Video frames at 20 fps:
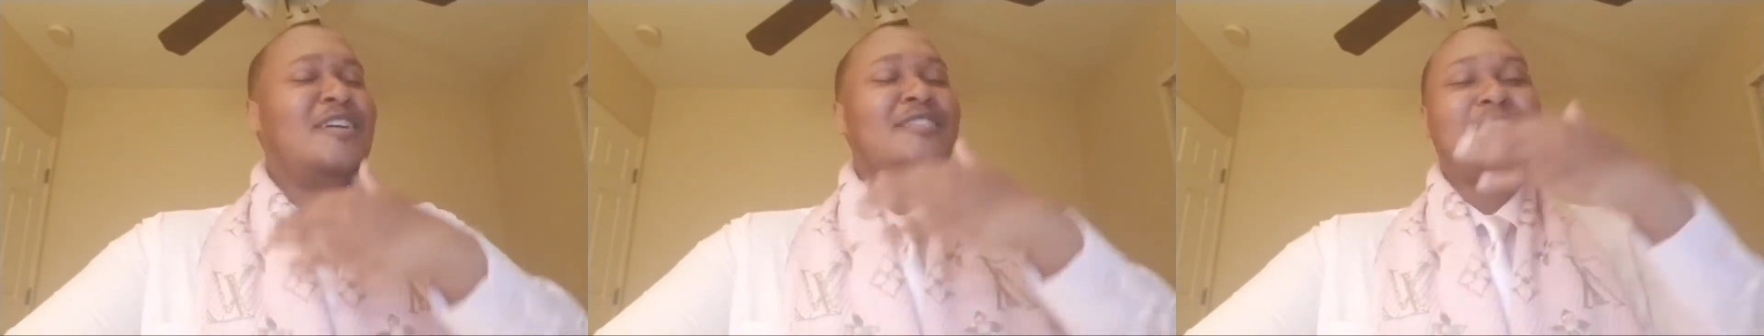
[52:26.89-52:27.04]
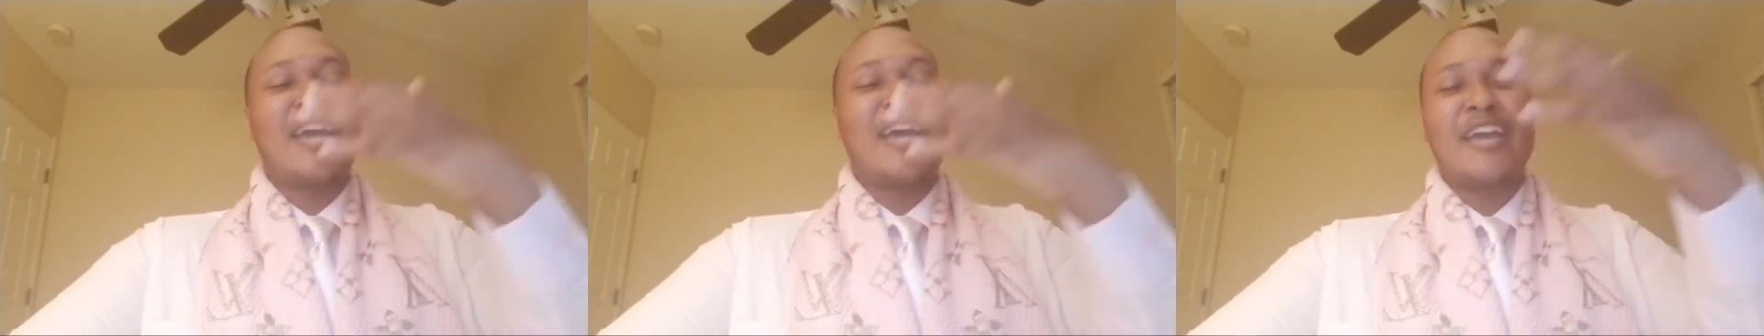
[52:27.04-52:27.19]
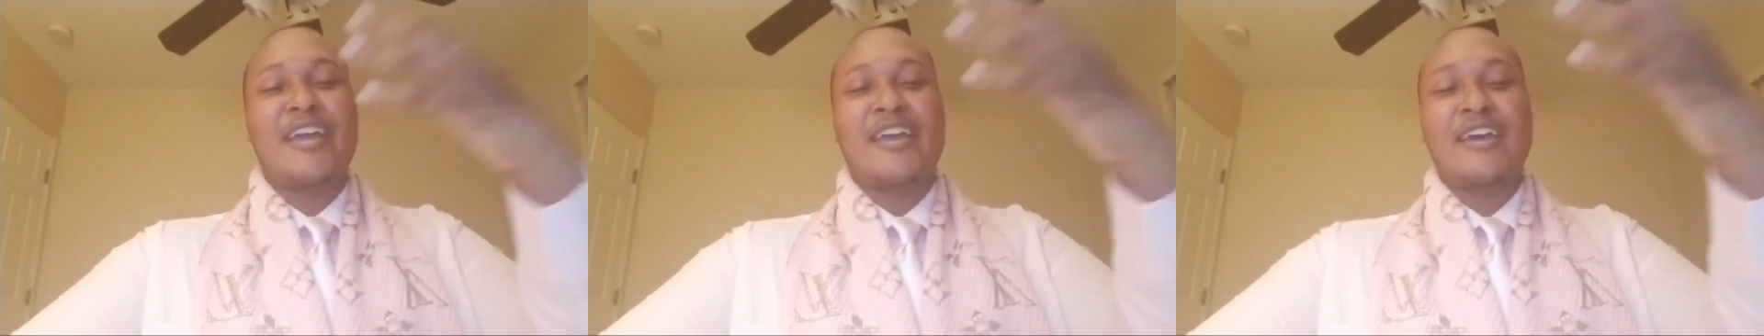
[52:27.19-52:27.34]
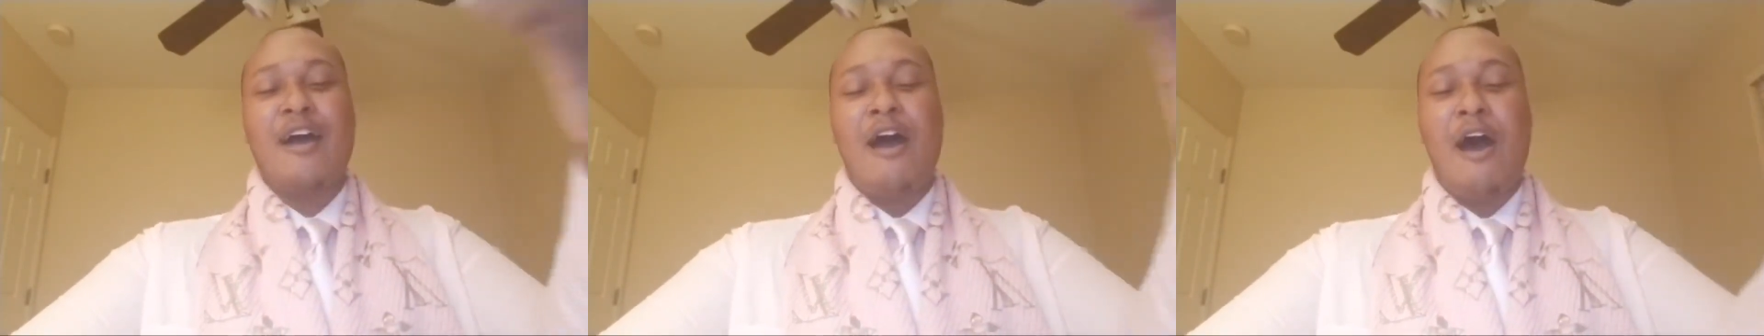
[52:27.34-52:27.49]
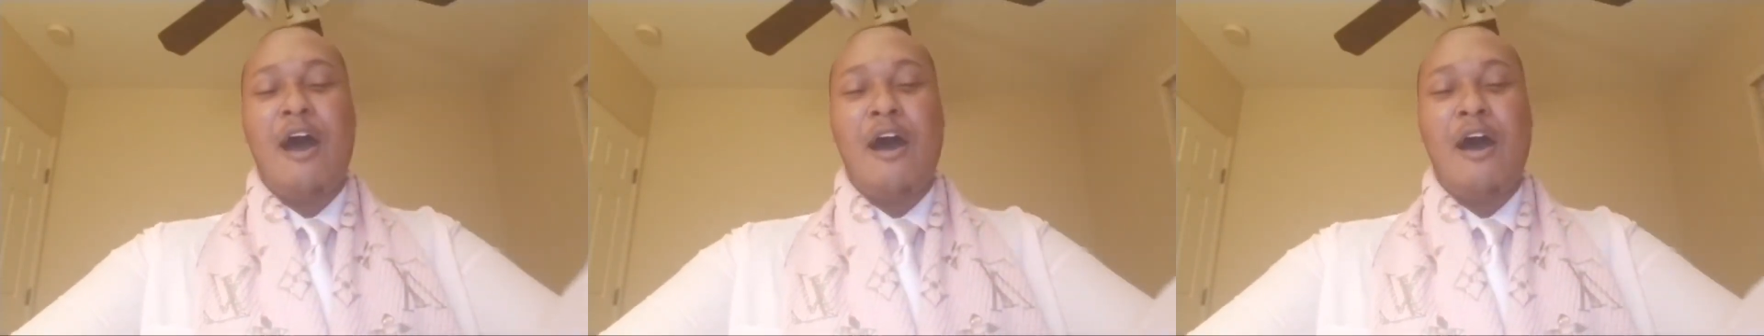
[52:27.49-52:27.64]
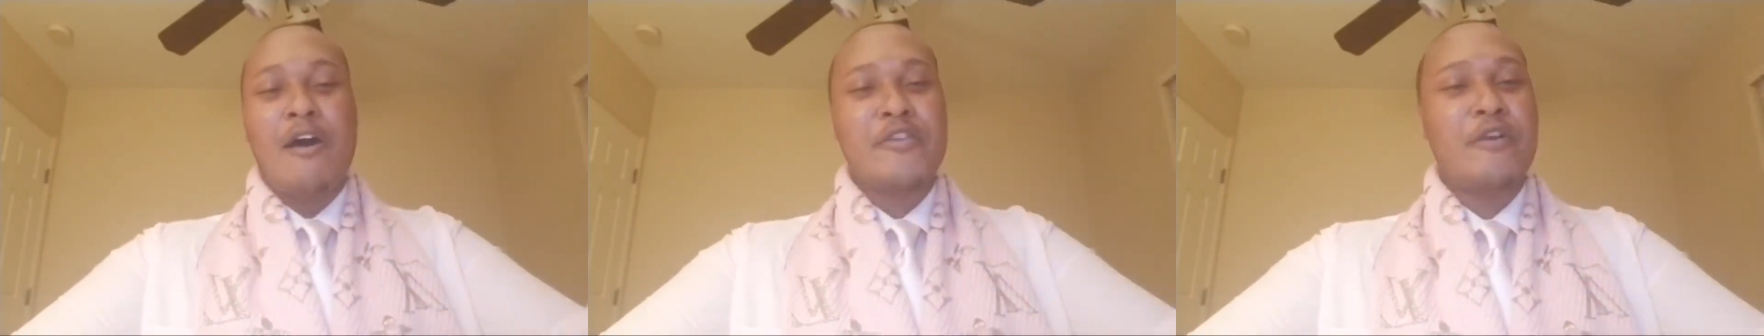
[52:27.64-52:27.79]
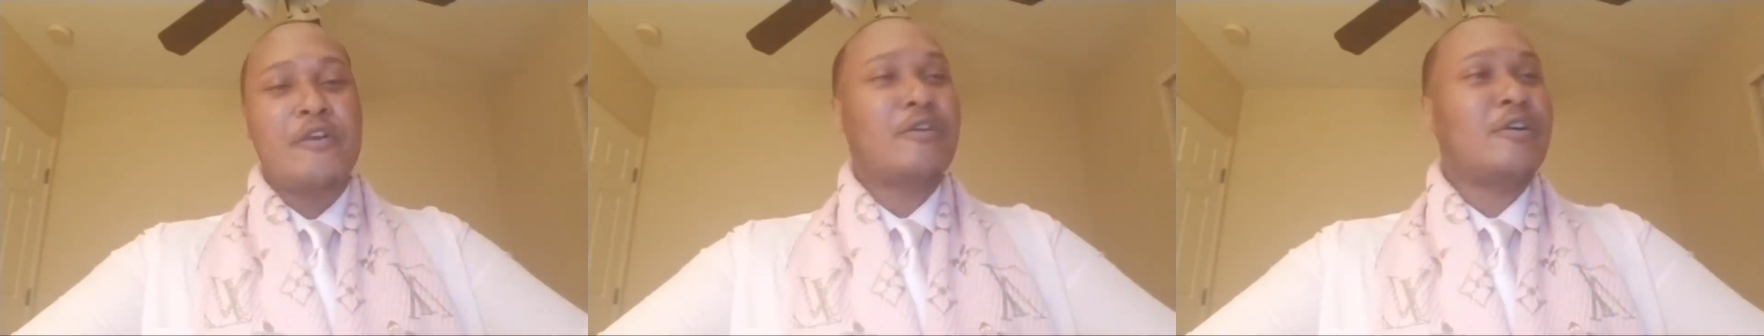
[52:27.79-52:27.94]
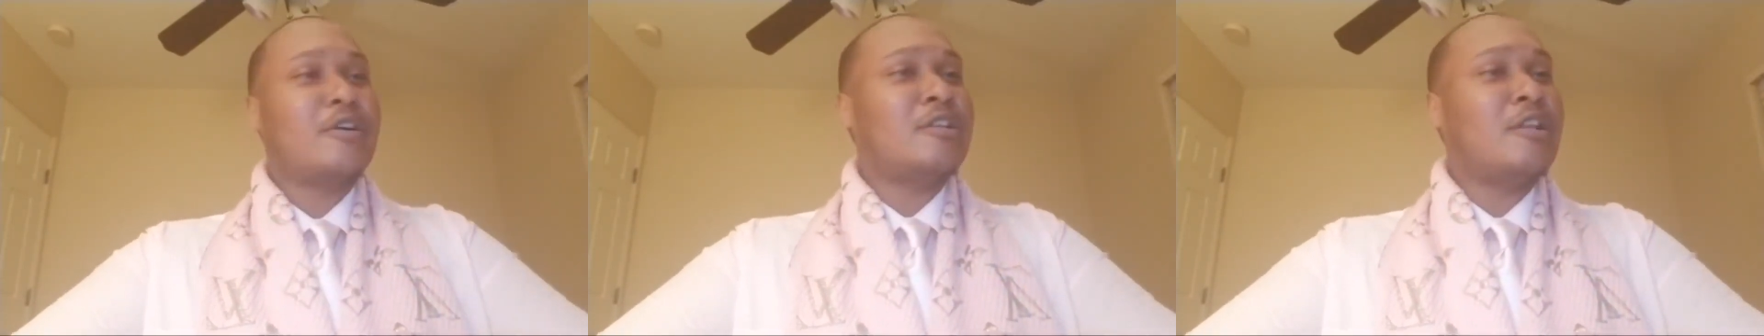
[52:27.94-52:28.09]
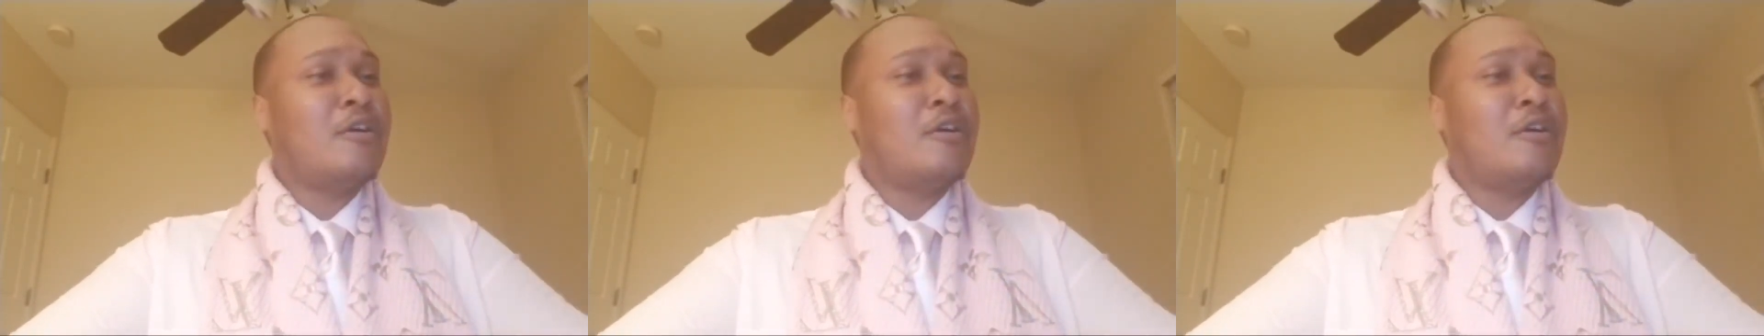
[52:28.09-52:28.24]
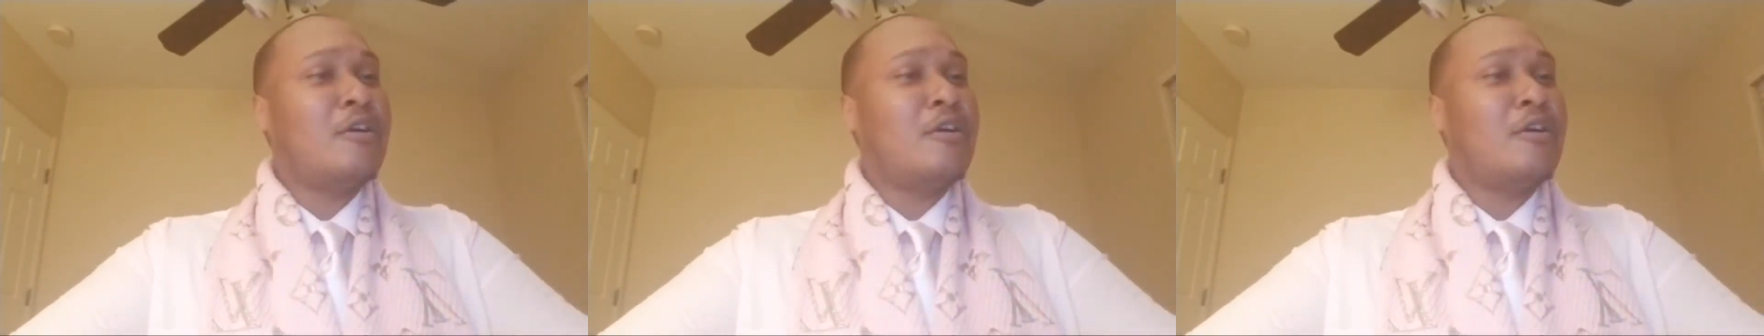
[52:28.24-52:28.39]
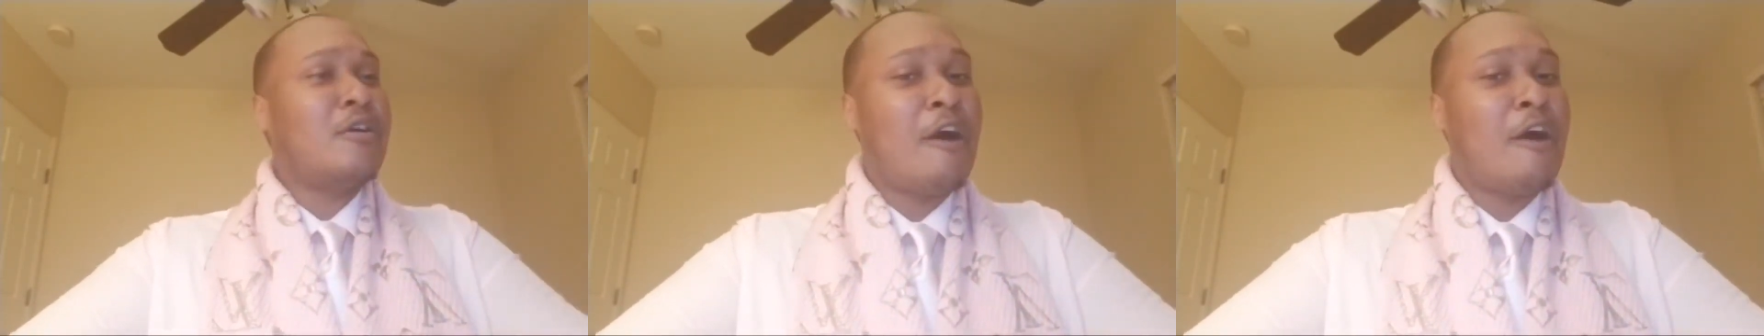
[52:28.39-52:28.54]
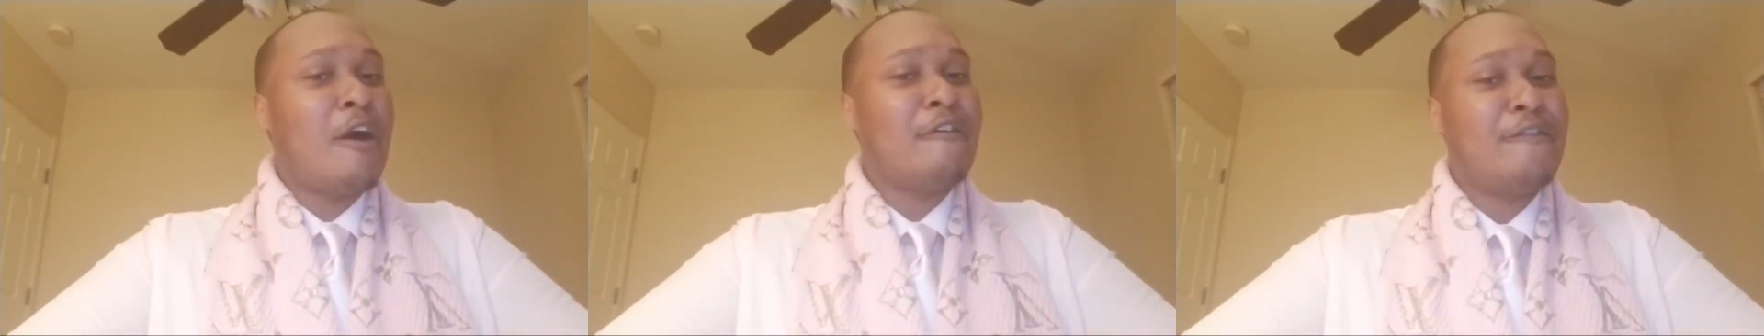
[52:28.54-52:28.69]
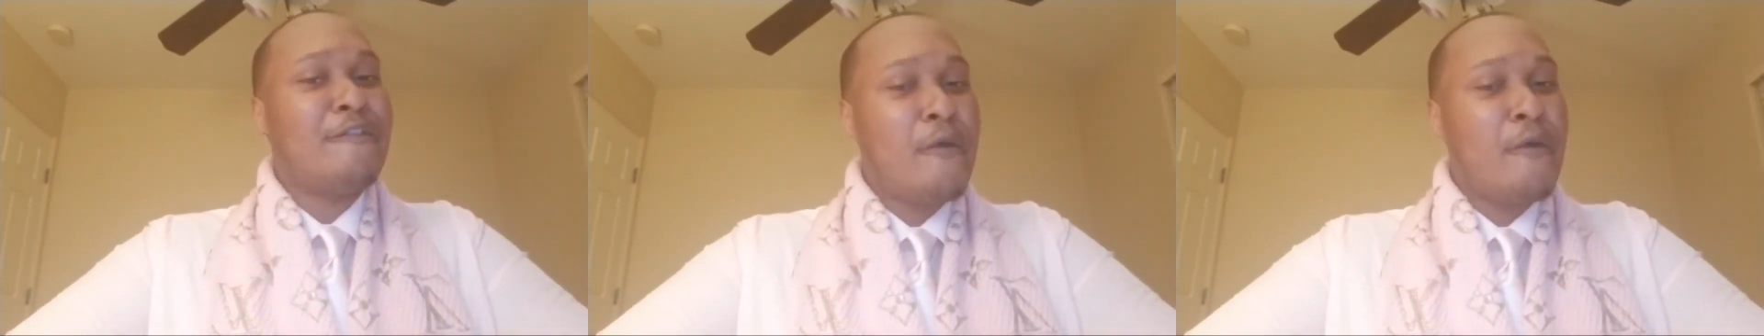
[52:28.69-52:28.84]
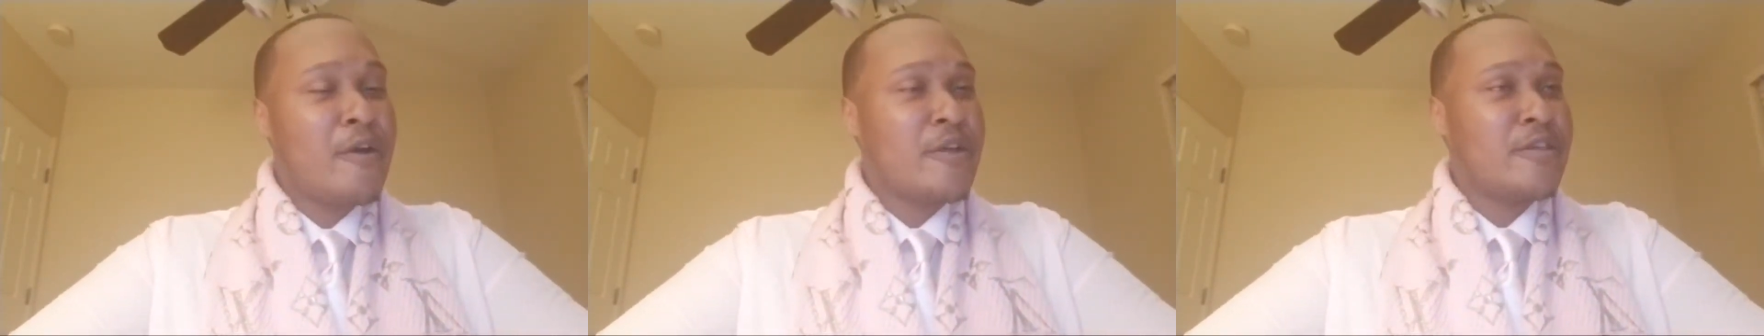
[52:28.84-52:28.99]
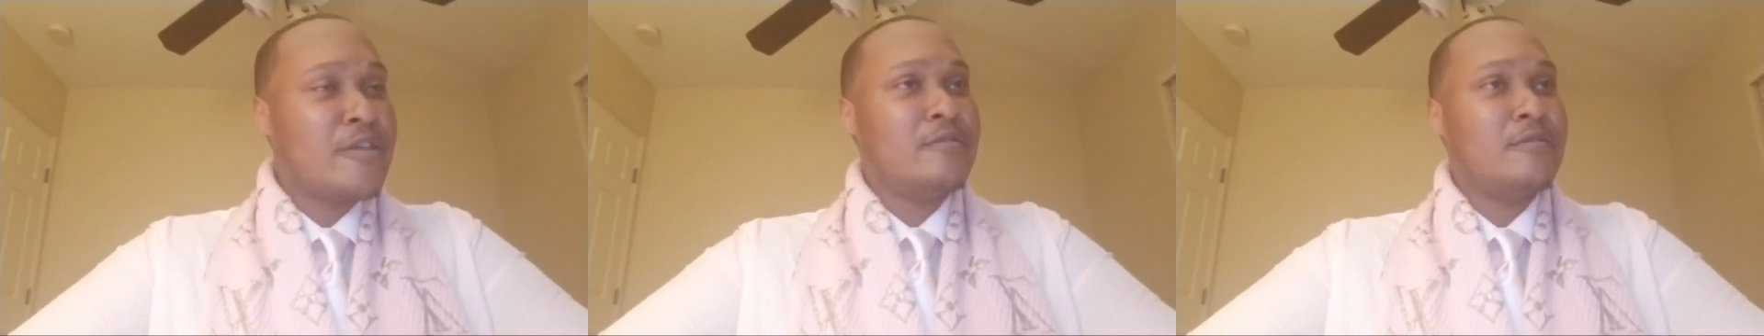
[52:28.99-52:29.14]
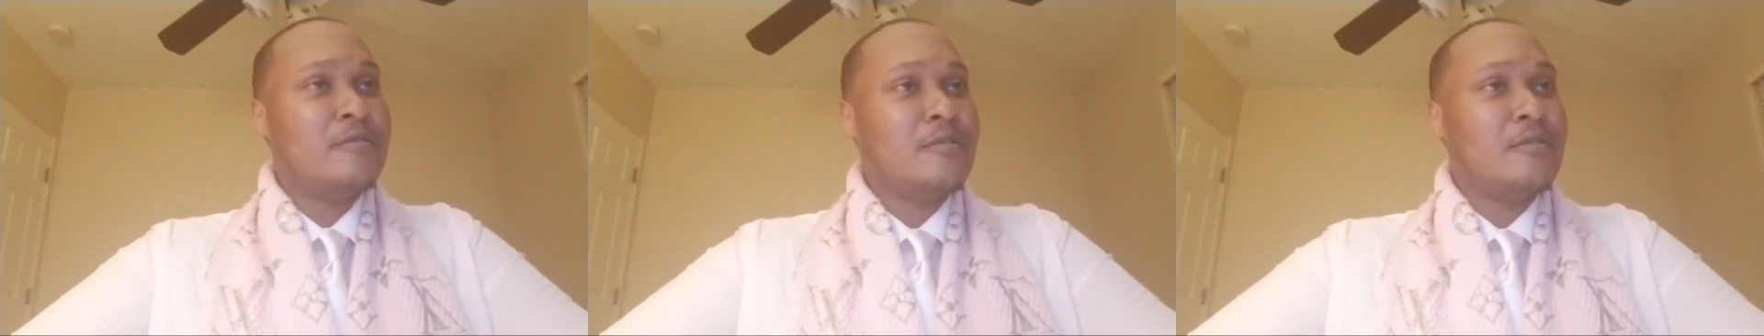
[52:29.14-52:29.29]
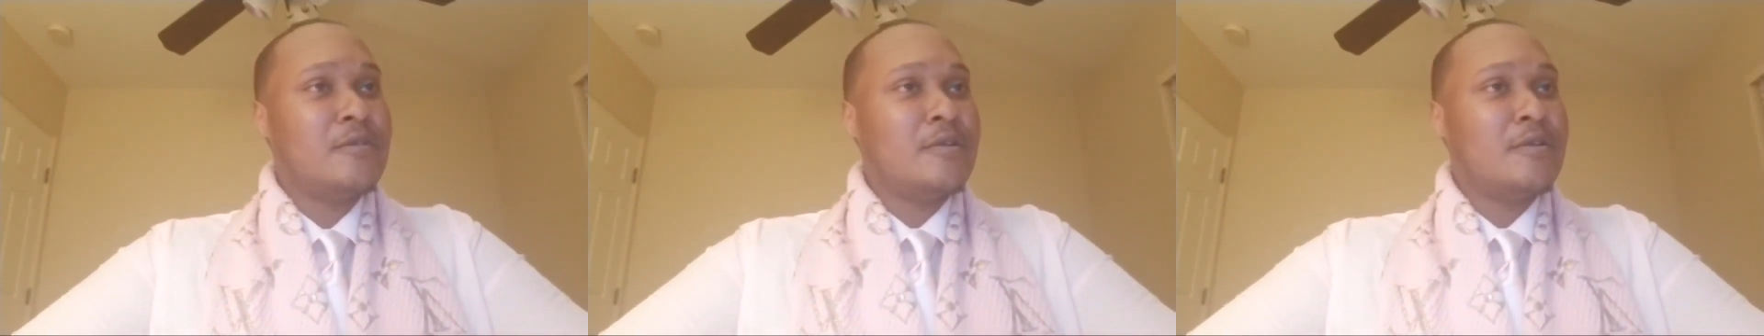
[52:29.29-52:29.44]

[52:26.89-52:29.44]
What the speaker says: taking all your clothes off for you.